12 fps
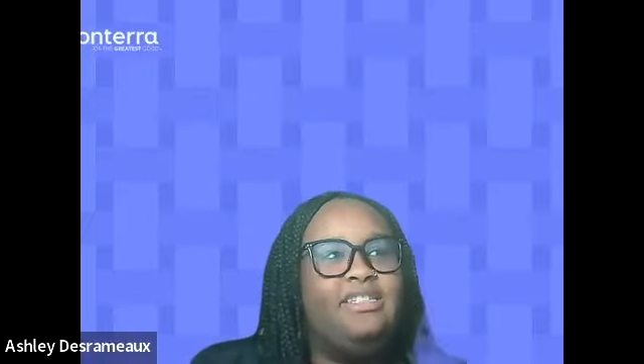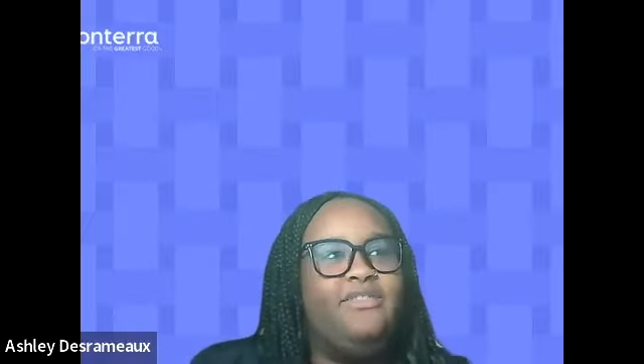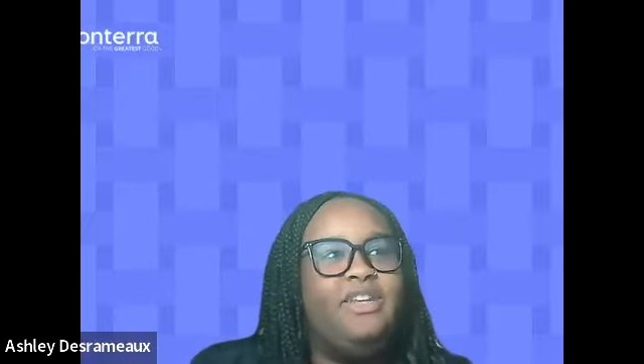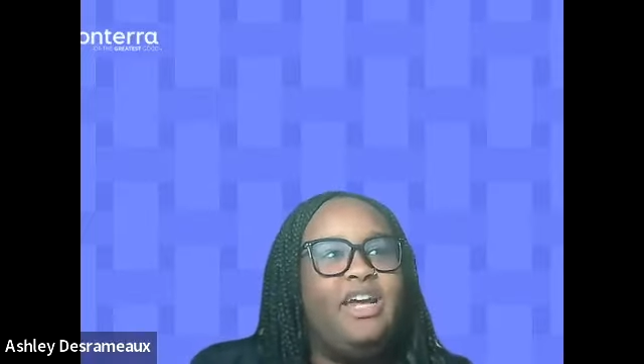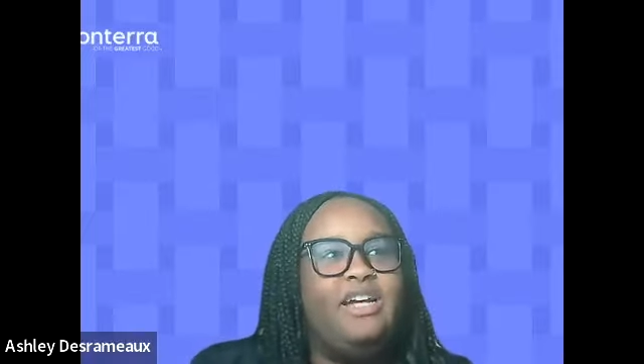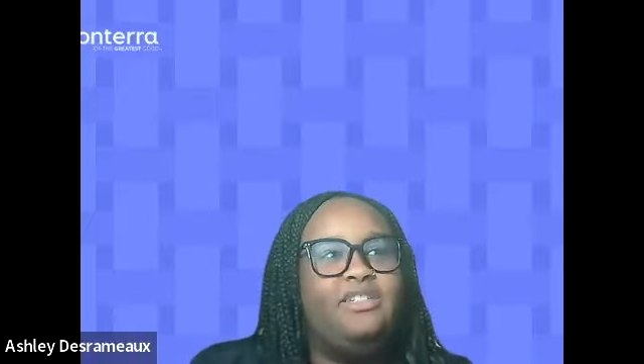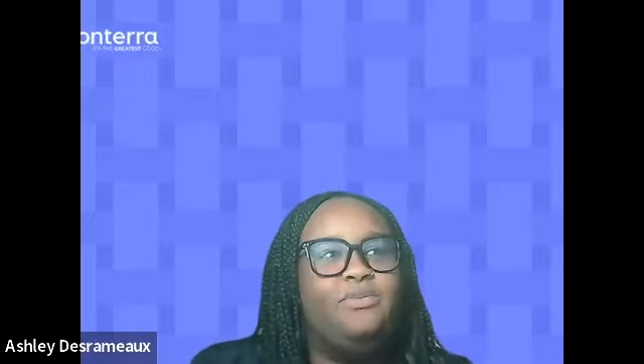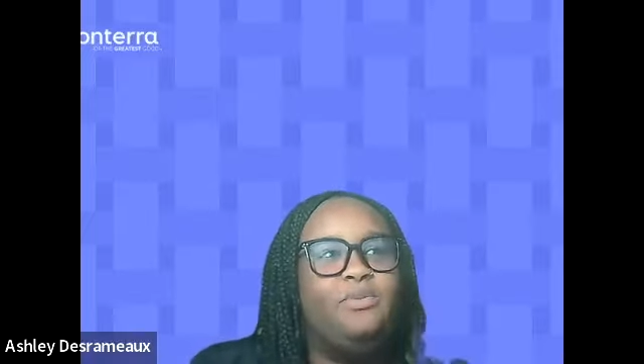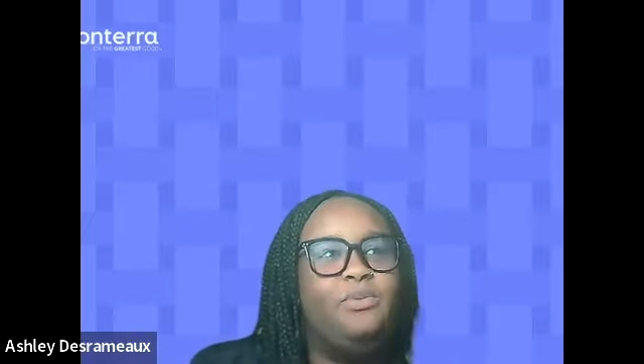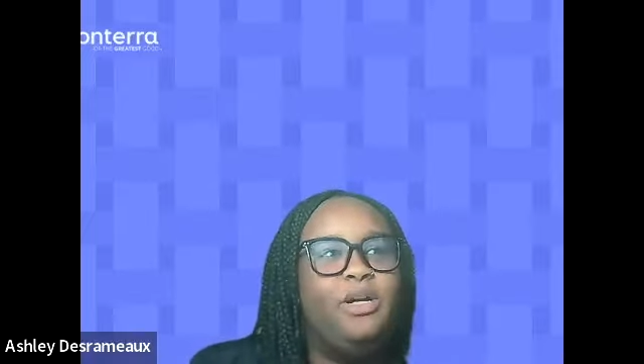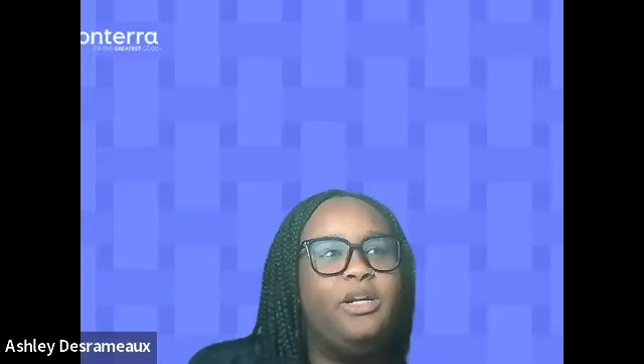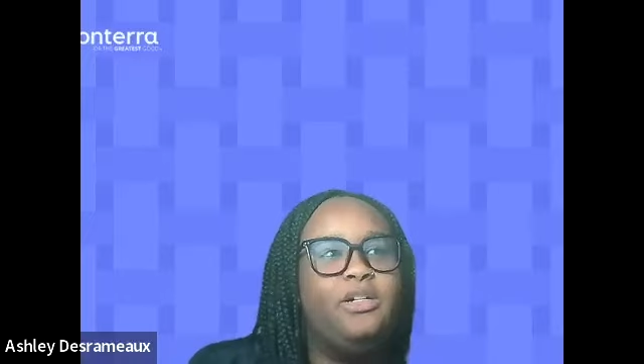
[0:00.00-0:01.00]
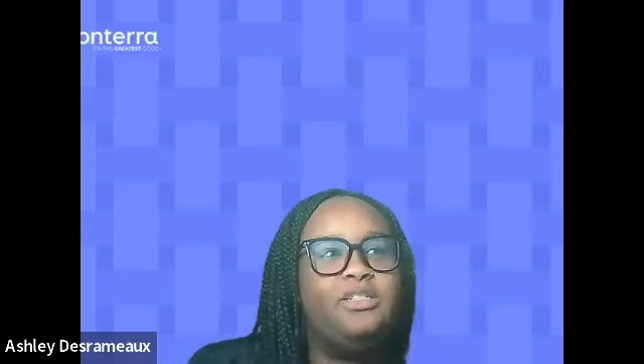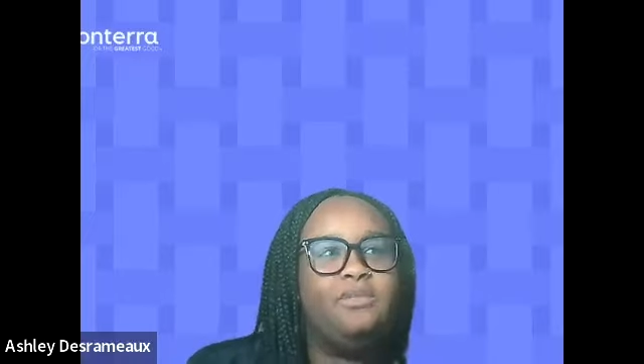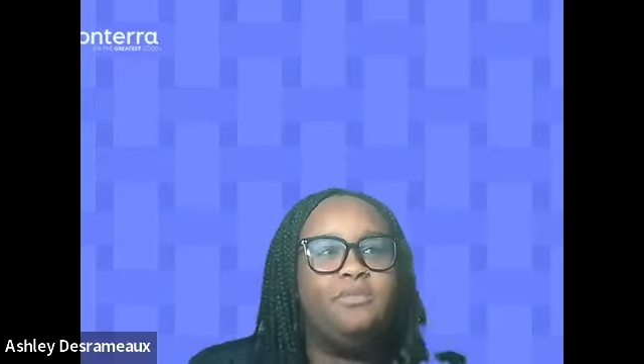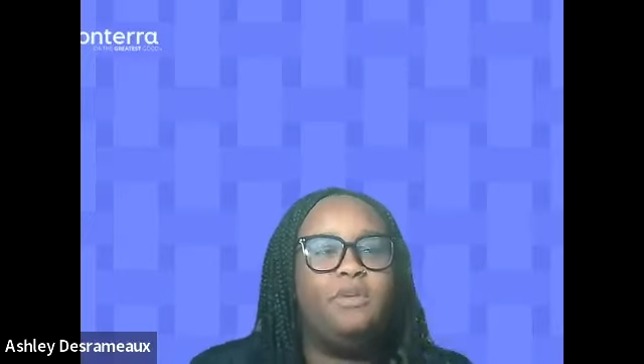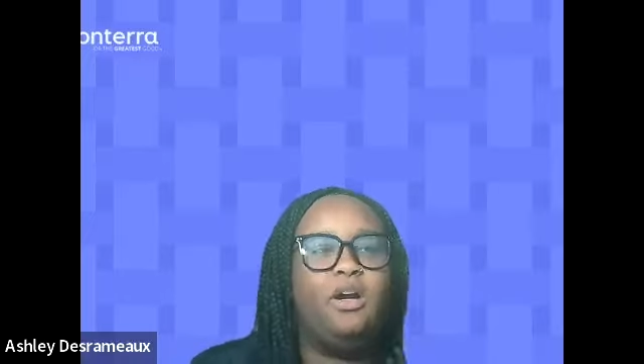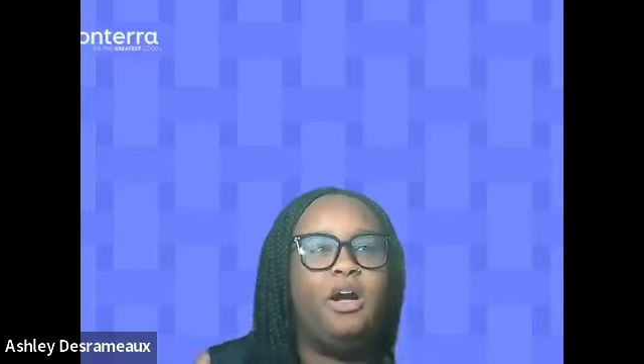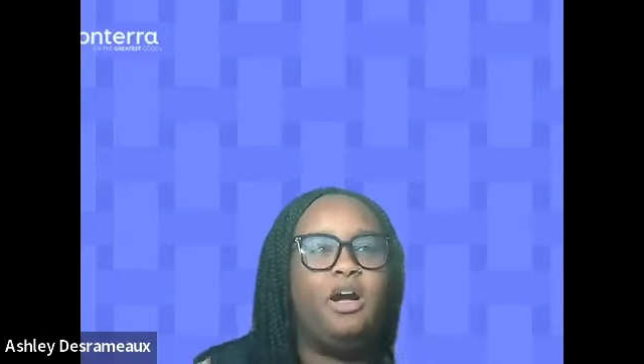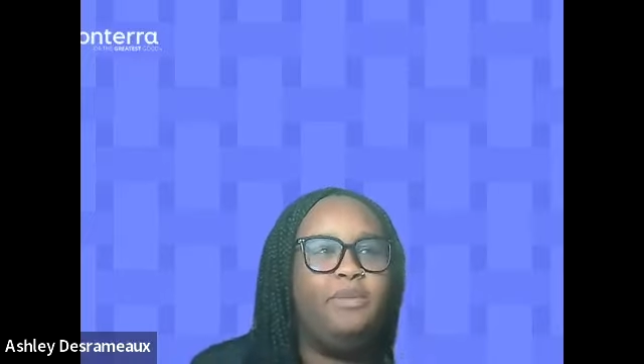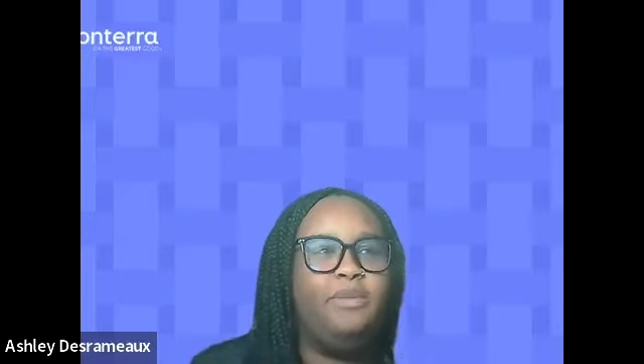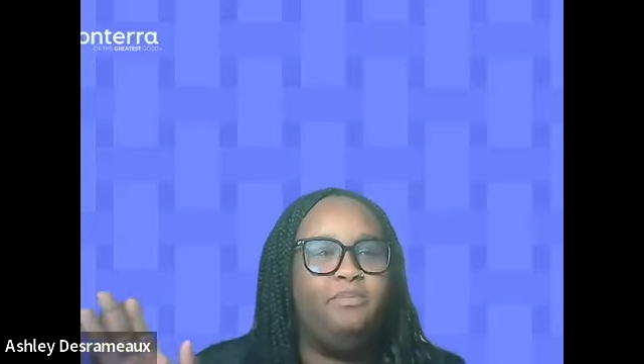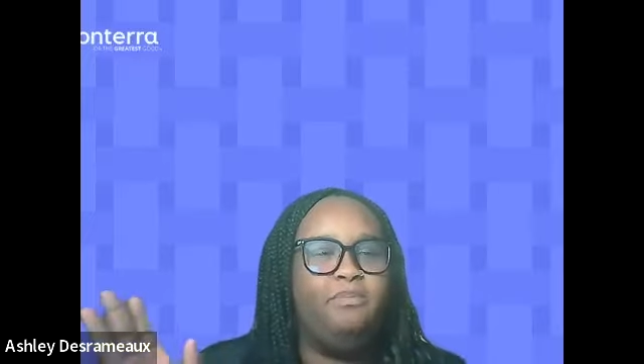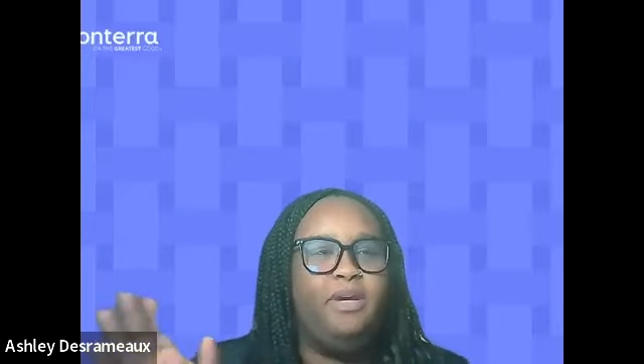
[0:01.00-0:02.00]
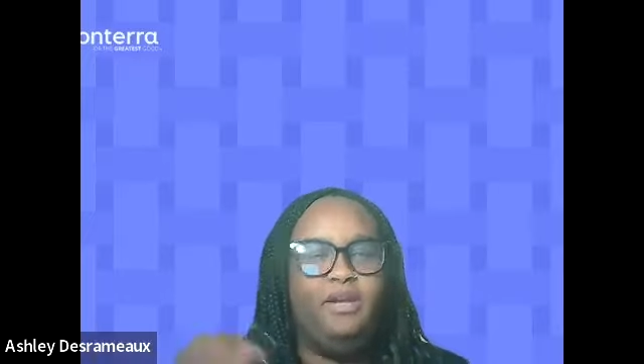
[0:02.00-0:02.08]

Stephen asked, what are some common